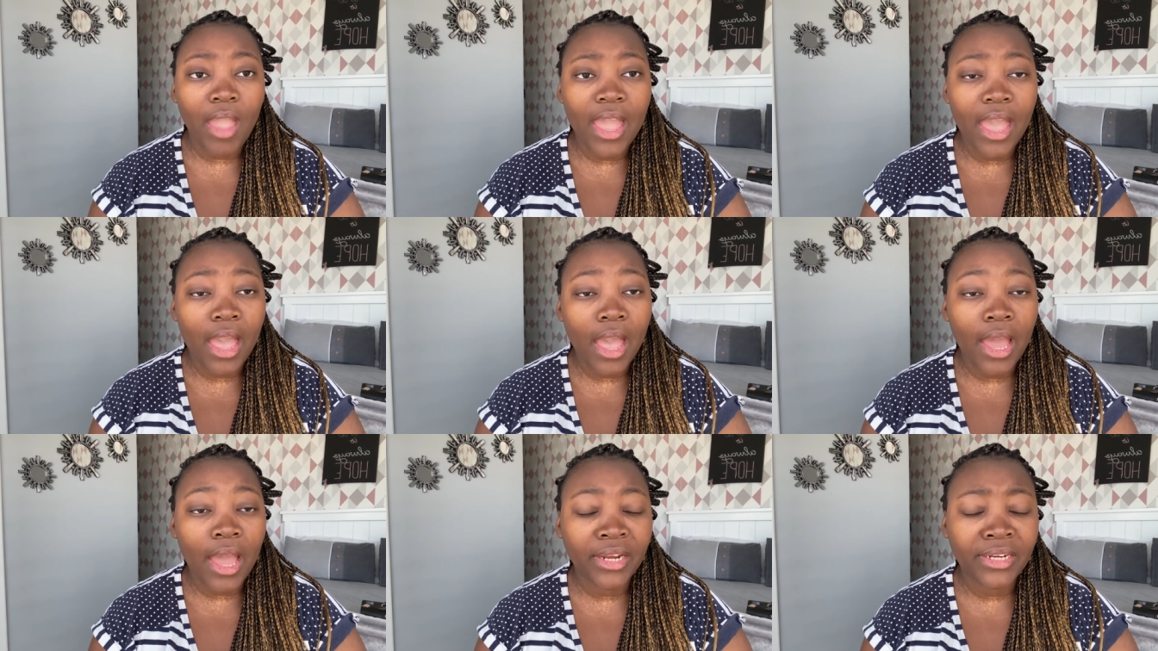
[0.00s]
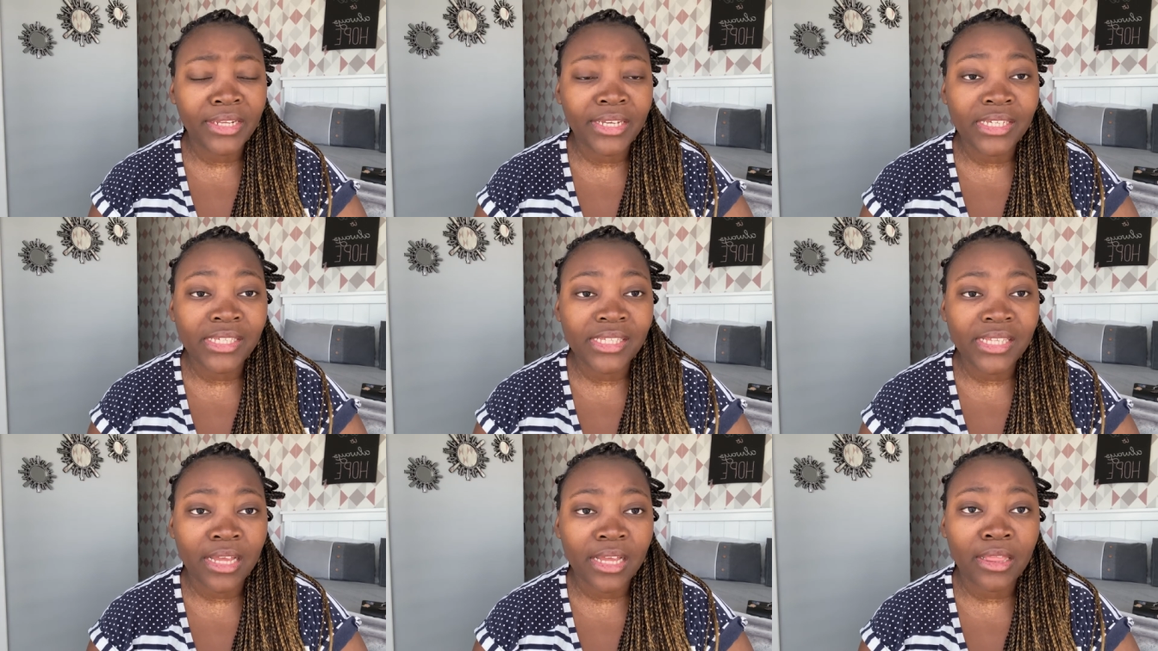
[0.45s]
and he
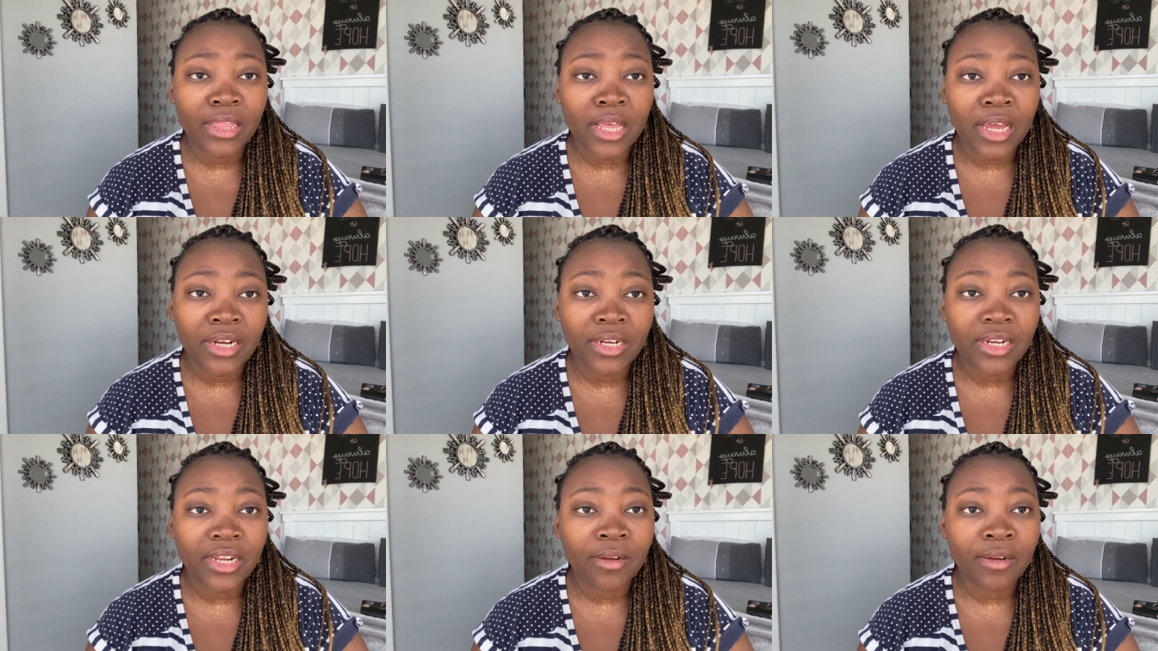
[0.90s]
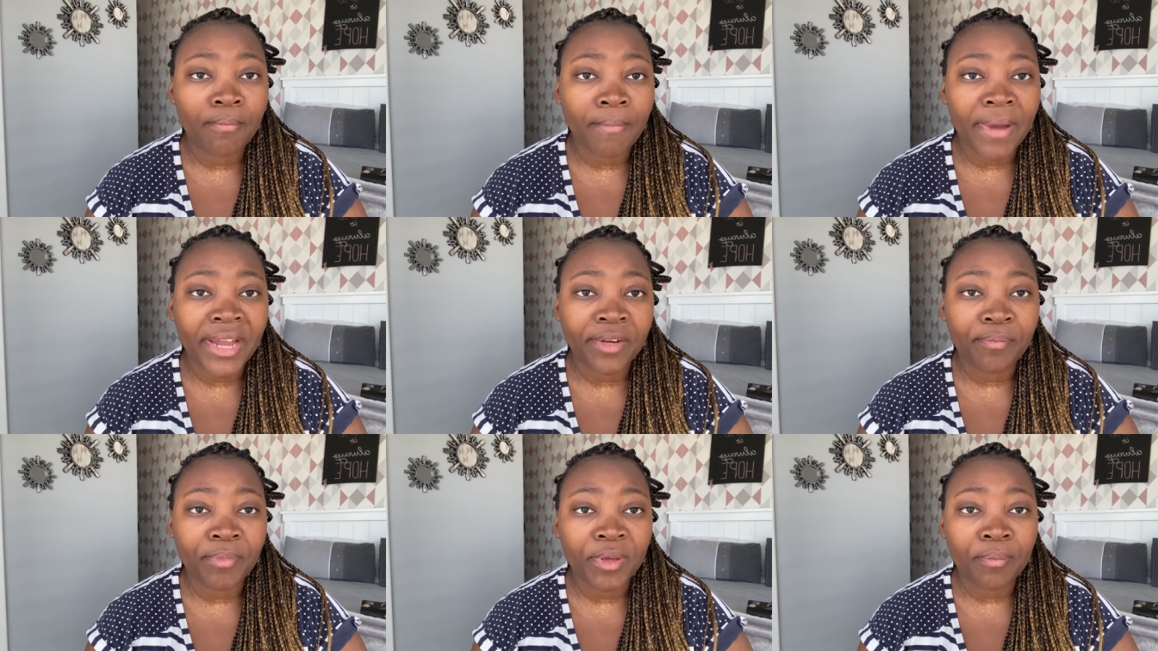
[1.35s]
said that it
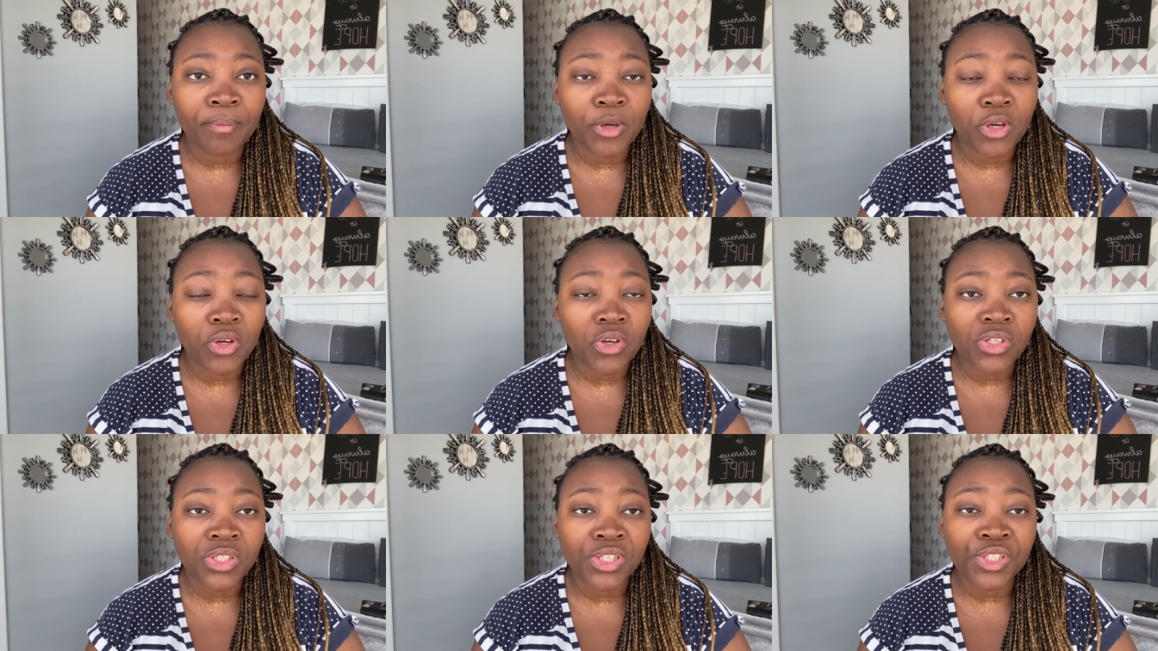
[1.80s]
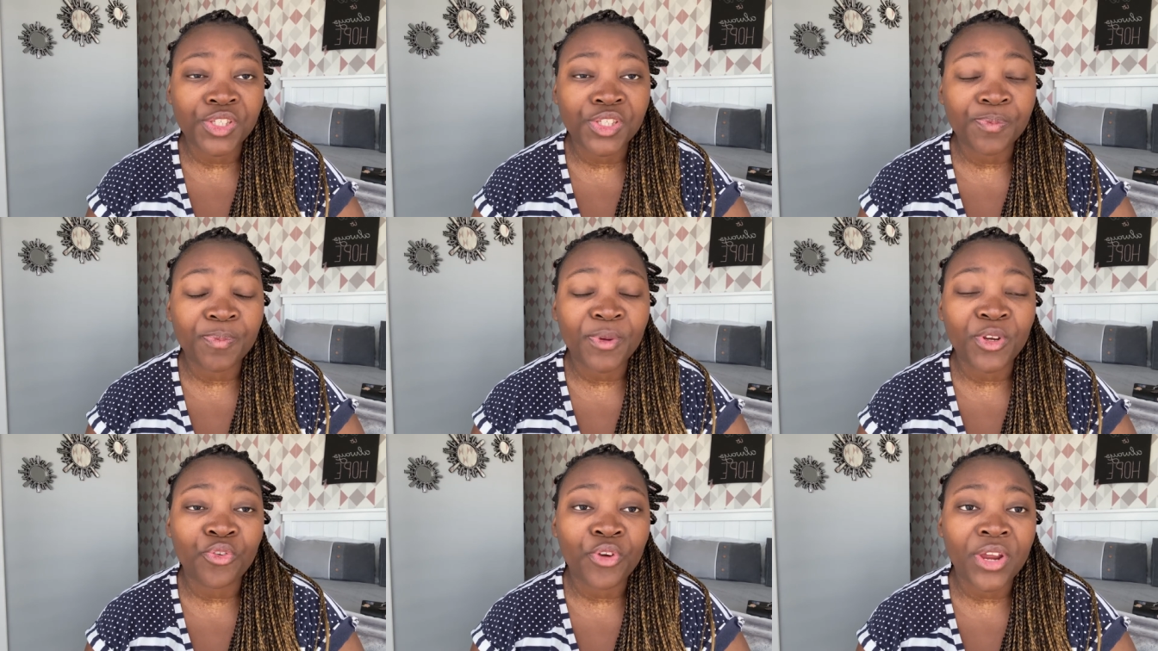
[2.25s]
might be because it's
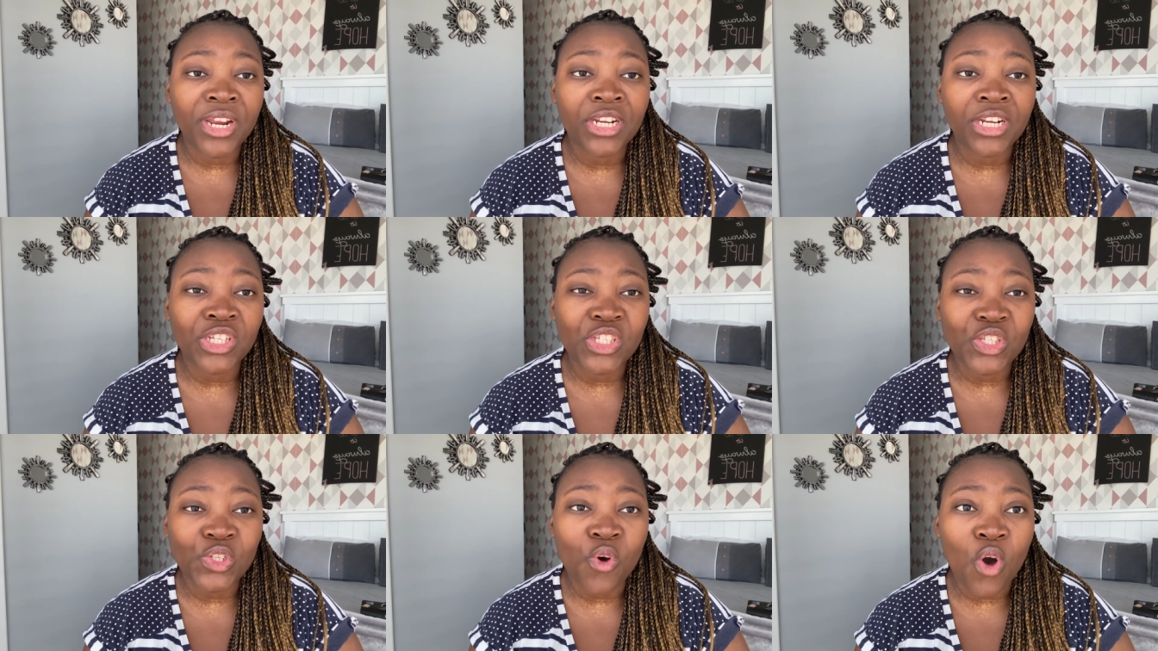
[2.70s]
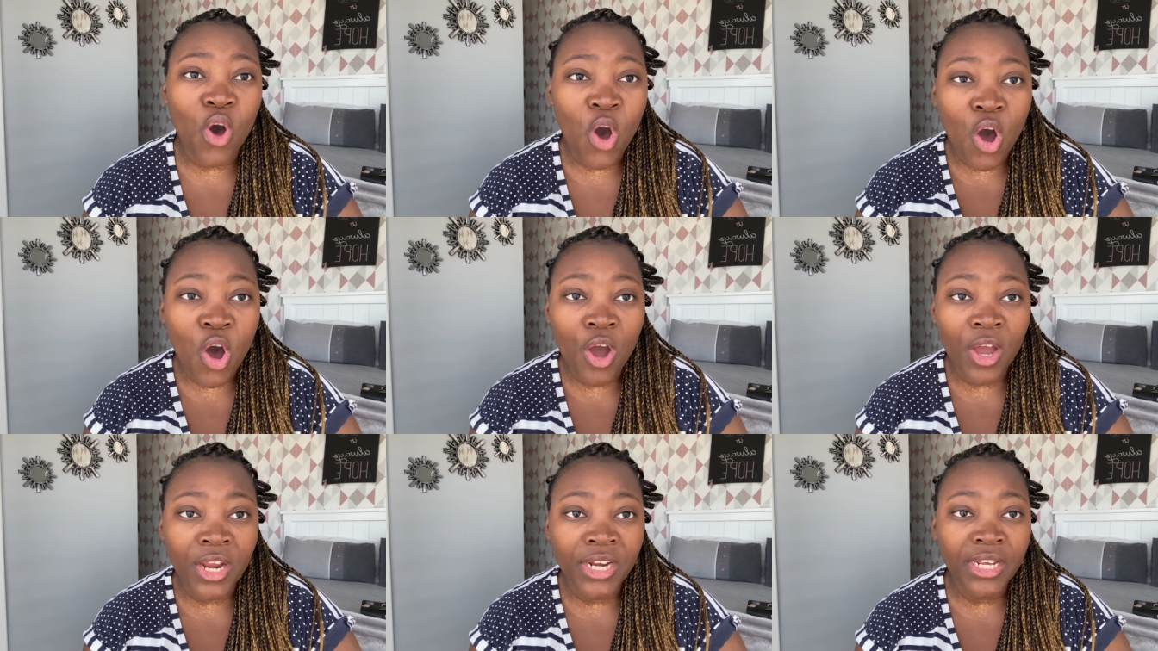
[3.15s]
been raining so
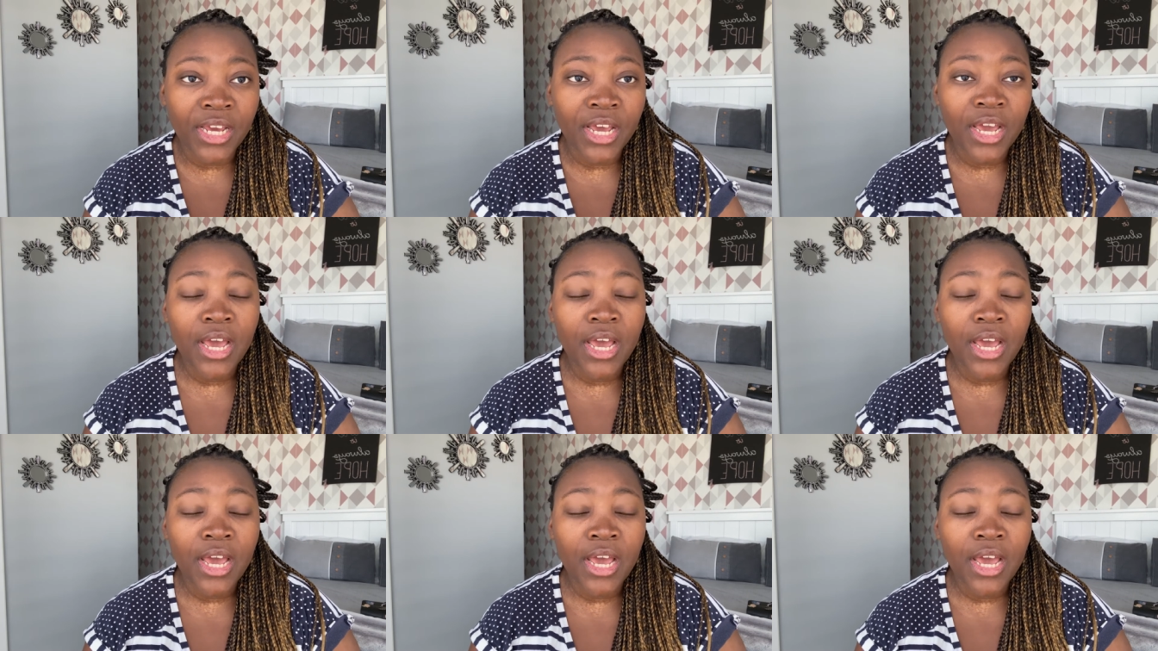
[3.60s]
hard